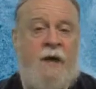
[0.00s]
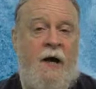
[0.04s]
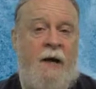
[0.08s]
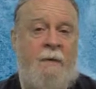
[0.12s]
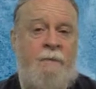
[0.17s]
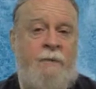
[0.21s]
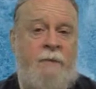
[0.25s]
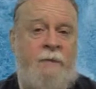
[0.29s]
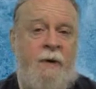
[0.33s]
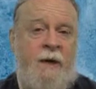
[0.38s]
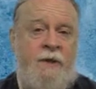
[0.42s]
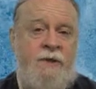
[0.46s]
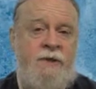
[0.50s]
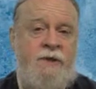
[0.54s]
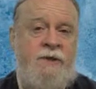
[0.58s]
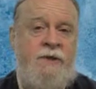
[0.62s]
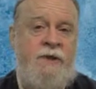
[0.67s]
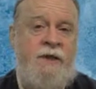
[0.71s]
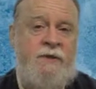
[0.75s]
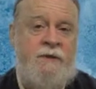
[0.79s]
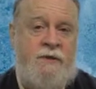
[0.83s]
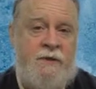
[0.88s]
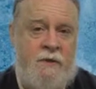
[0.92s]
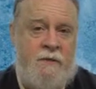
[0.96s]

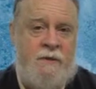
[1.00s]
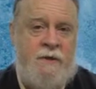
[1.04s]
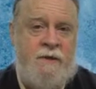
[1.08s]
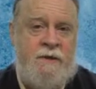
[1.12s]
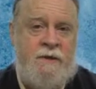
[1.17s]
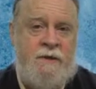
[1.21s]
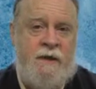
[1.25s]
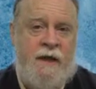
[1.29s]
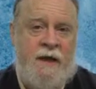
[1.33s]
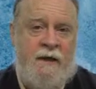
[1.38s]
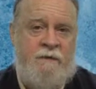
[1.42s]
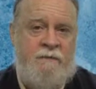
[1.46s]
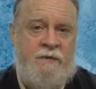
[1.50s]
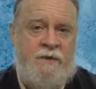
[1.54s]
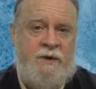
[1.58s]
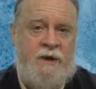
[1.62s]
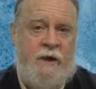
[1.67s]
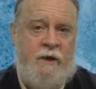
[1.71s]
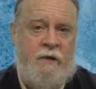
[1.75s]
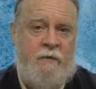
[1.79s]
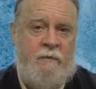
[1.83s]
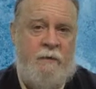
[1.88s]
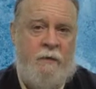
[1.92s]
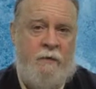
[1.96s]
operations that do this kind of
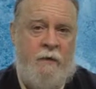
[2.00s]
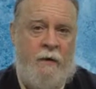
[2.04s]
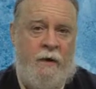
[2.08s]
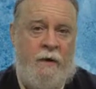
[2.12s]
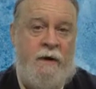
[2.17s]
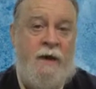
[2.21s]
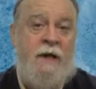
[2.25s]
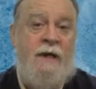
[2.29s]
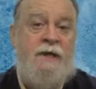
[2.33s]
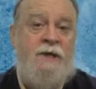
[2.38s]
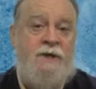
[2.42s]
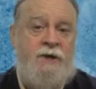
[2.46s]
charitable work,